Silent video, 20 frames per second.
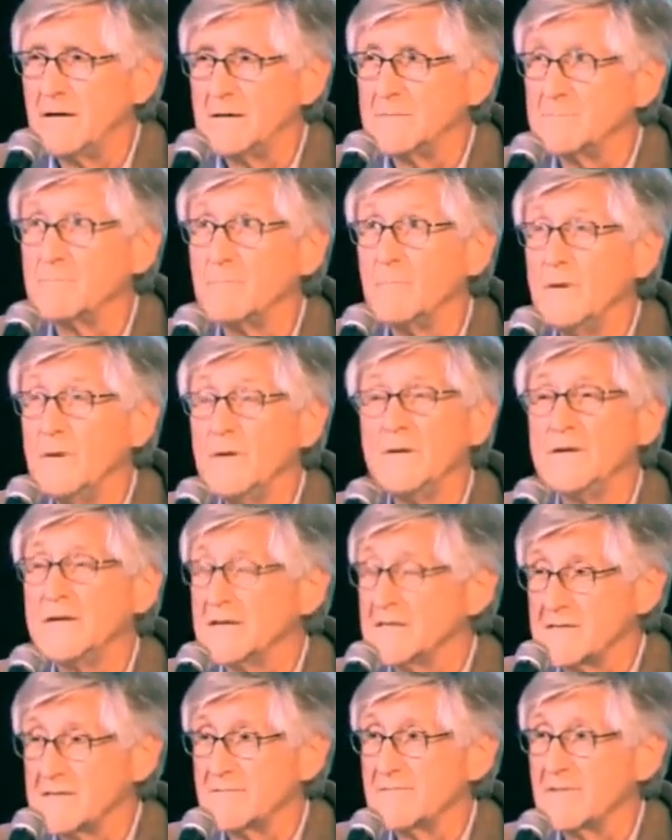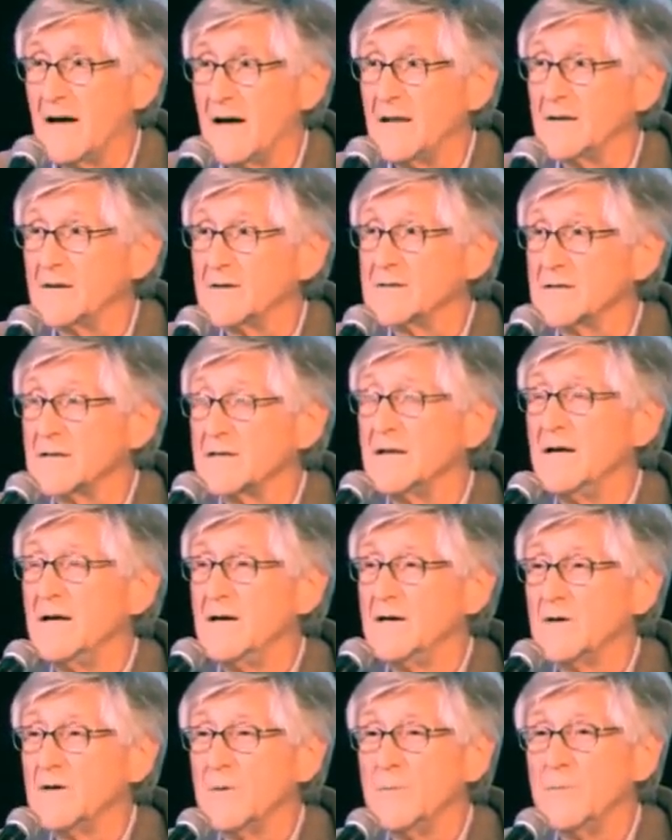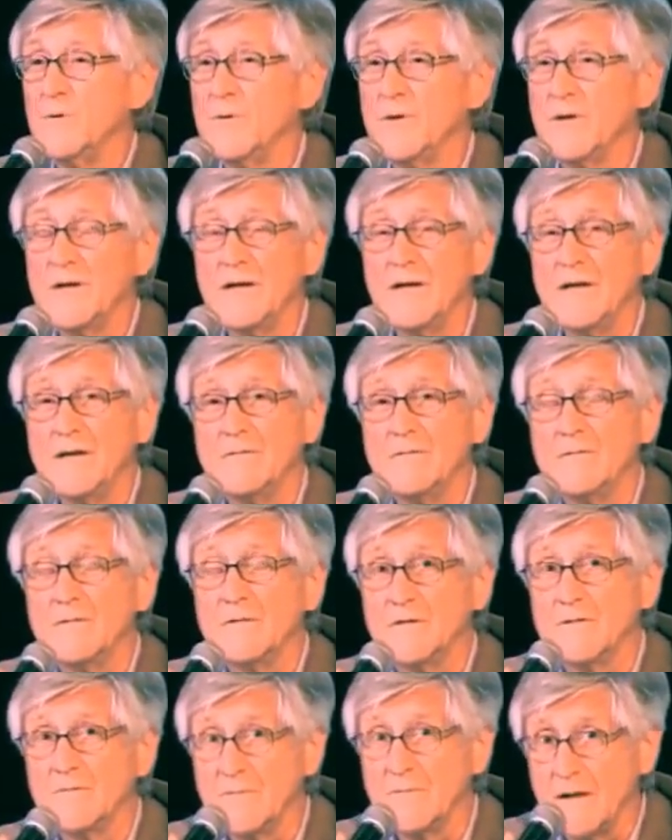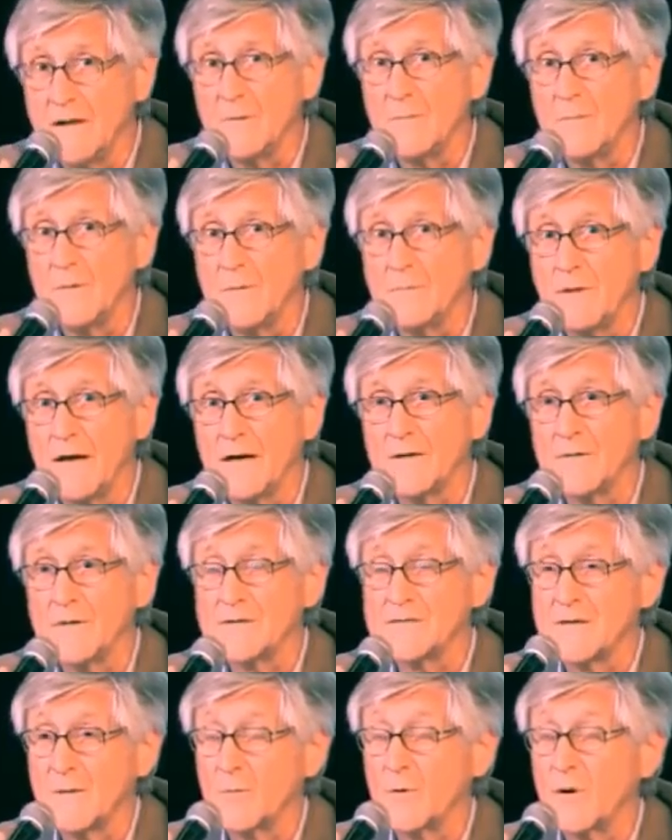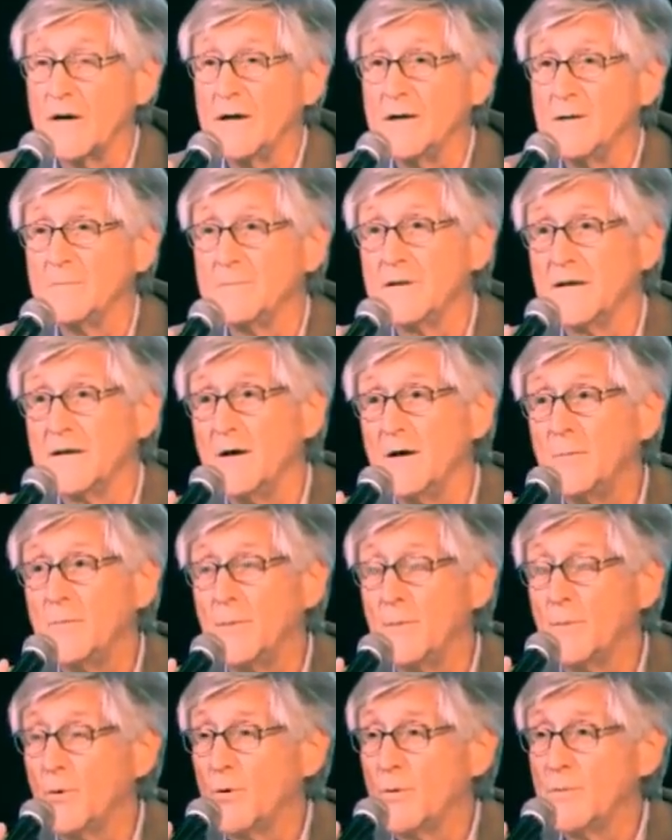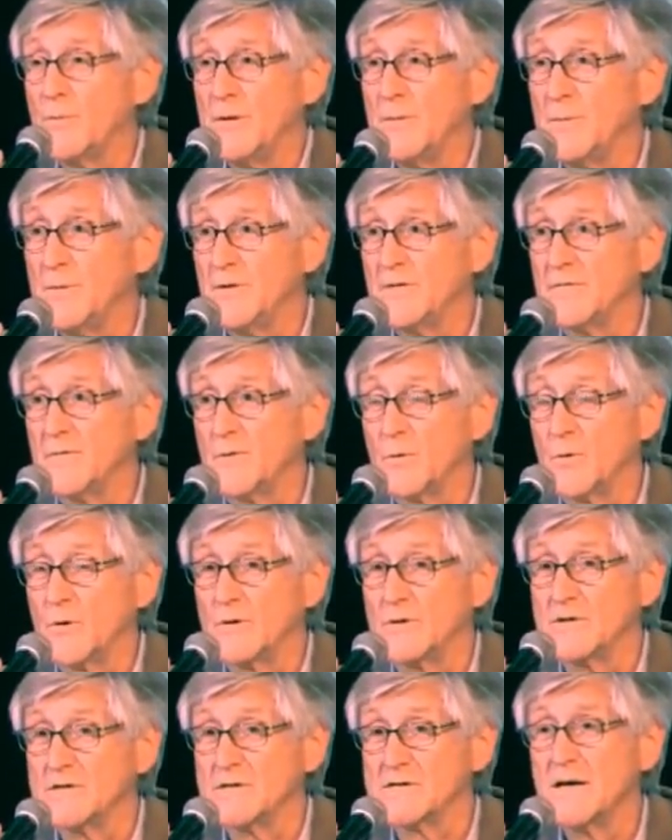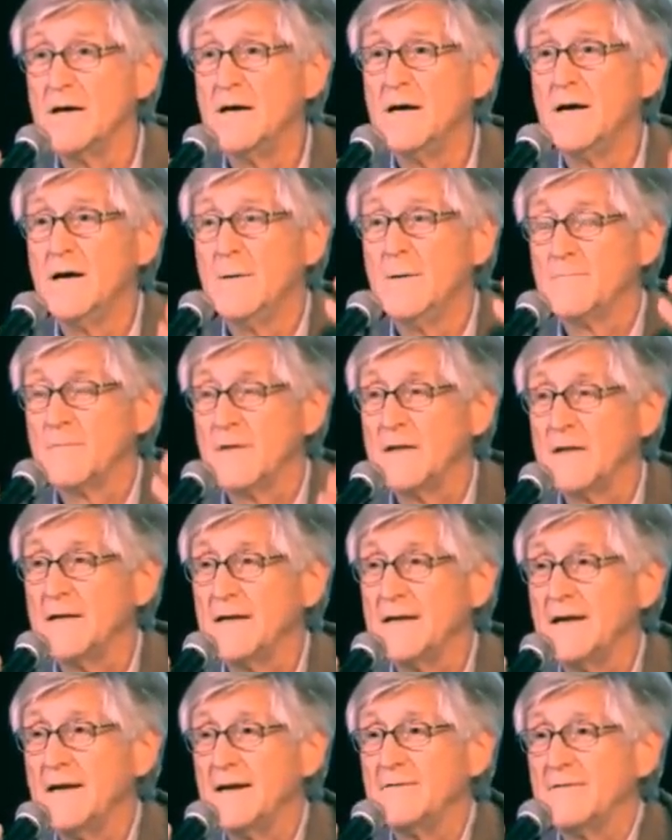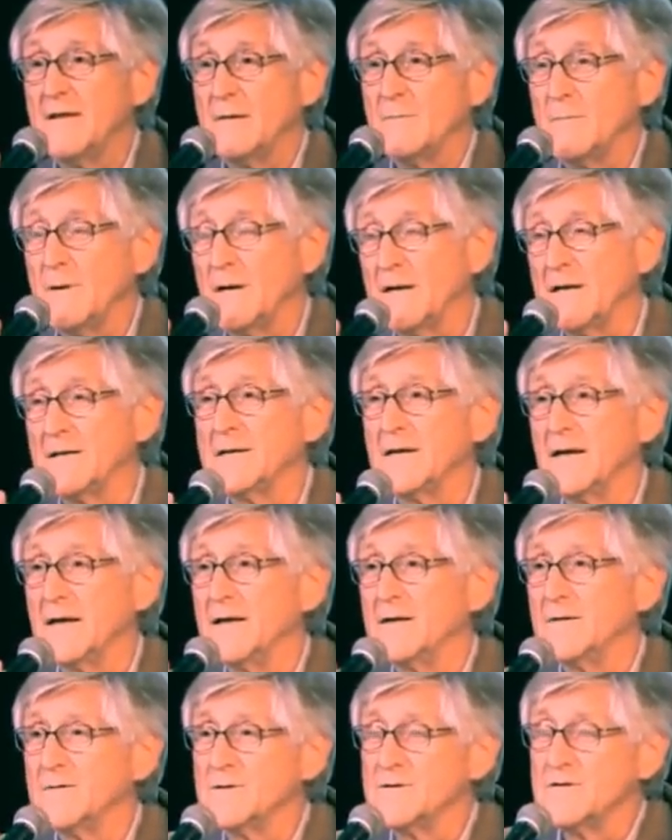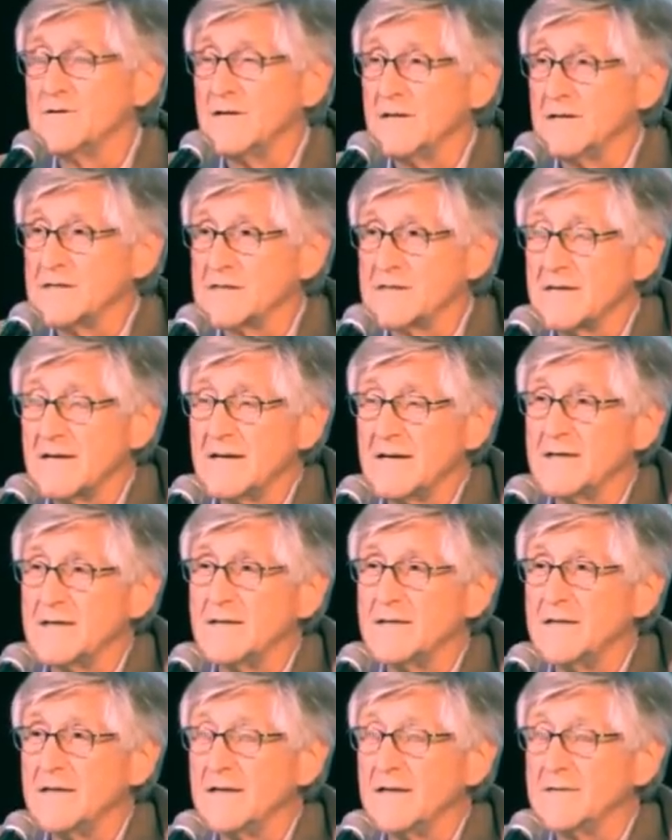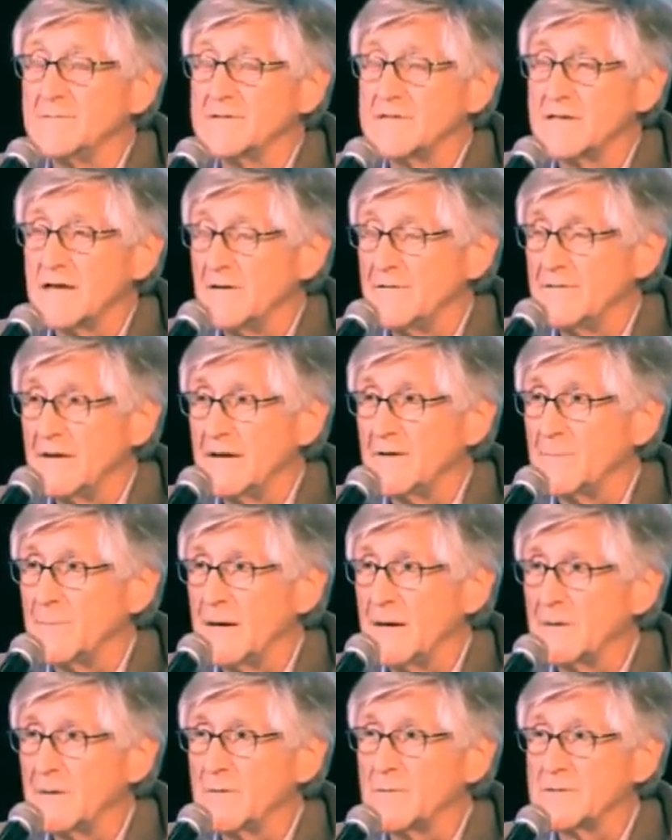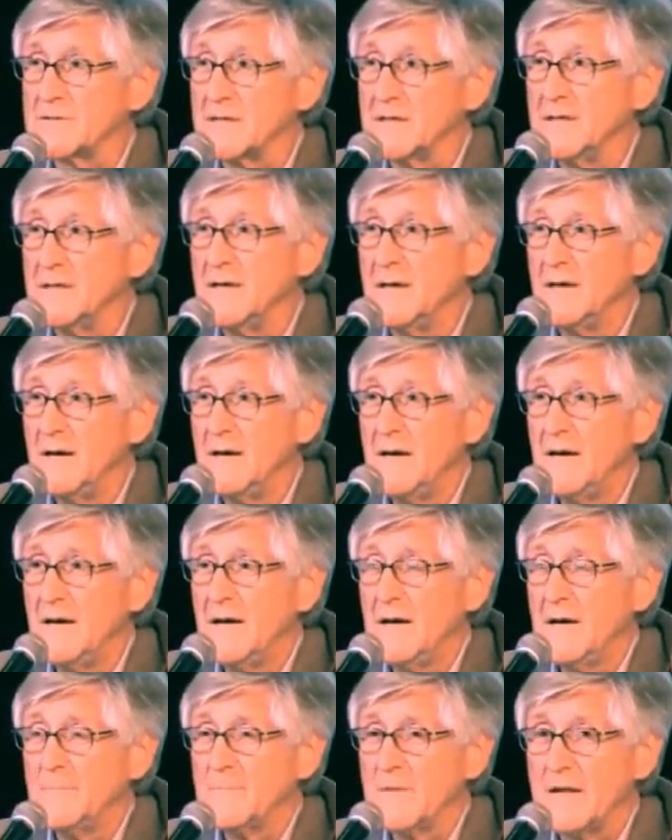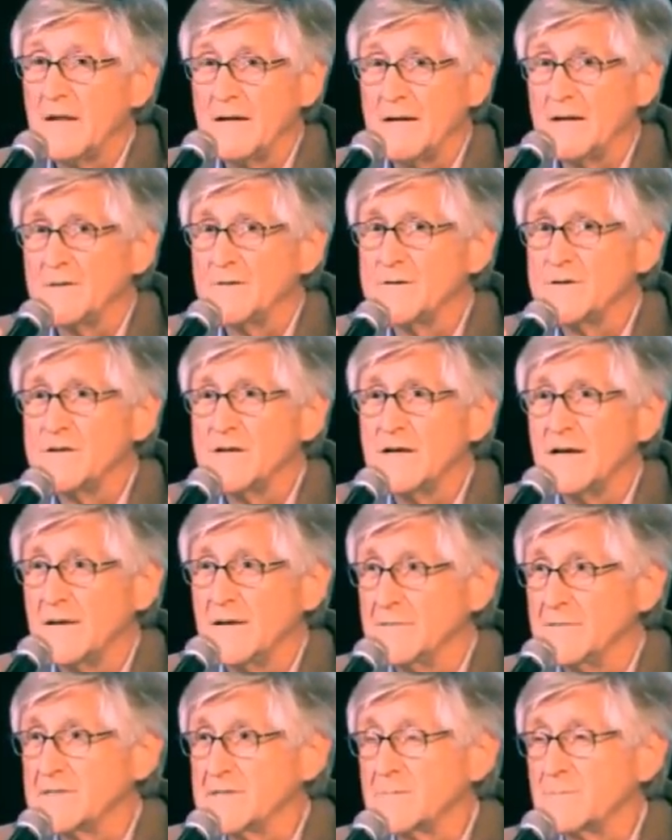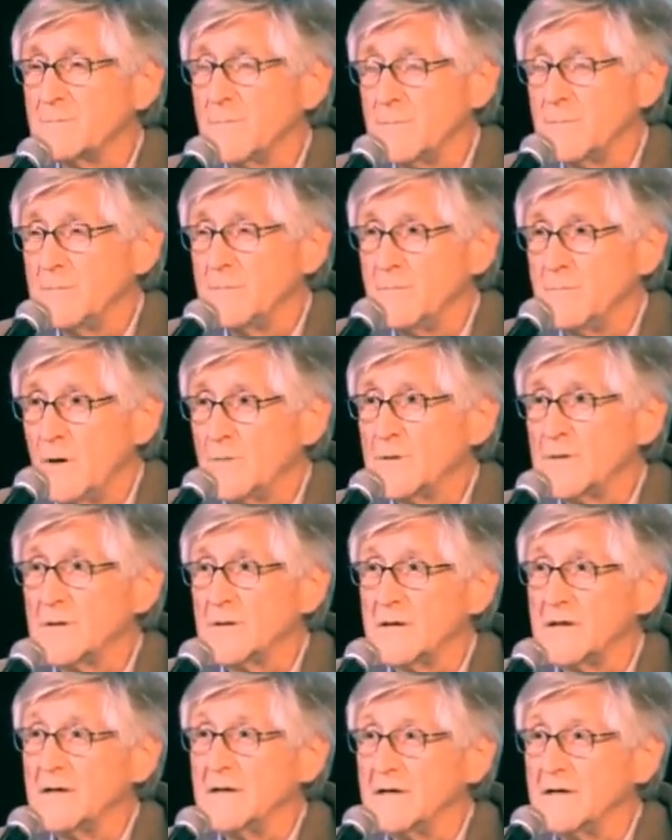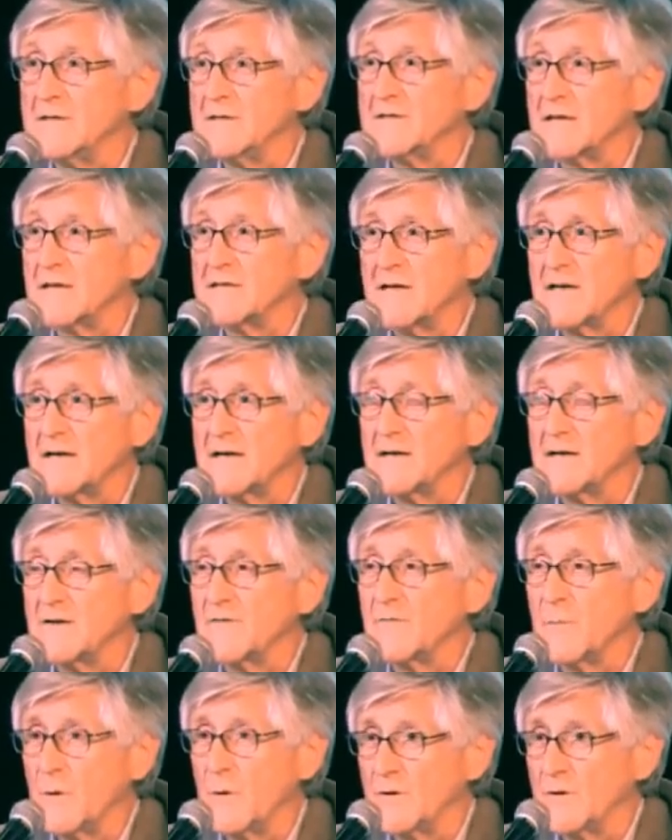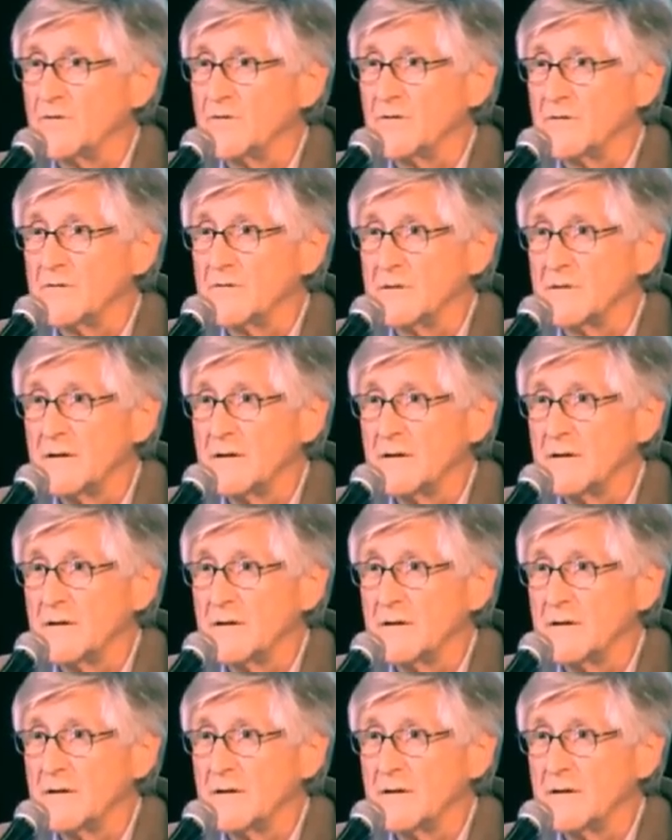millions of dollars in community development block grants that were aimed to help the poor people of New Orleans. And they gave that money to Entergy instead to dig itself out of bankruptcy. And Entergy gave its, bon its executives bonuses.